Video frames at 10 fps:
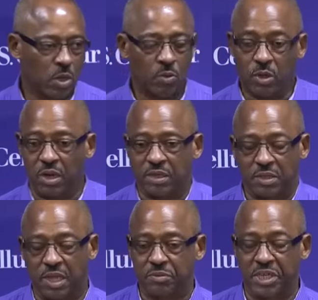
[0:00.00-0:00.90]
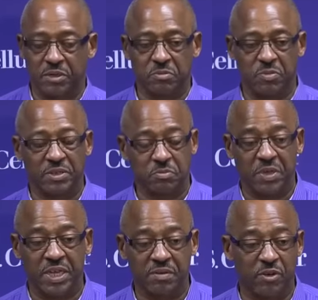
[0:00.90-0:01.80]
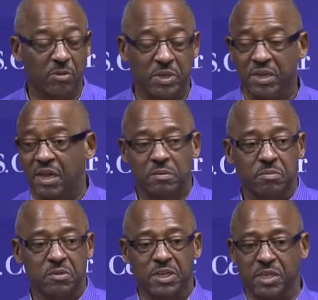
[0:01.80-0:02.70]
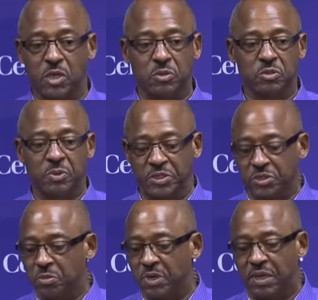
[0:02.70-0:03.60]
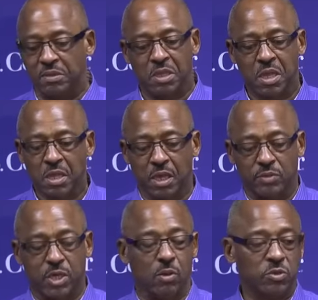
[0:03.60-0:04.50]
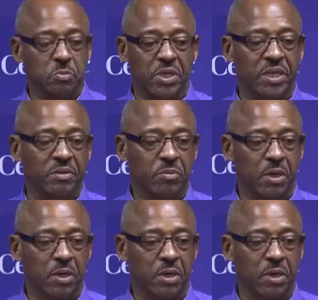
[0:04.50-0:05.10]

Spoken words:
Well, I think it's big, very big. I let Coach speak too, but I thought it was big.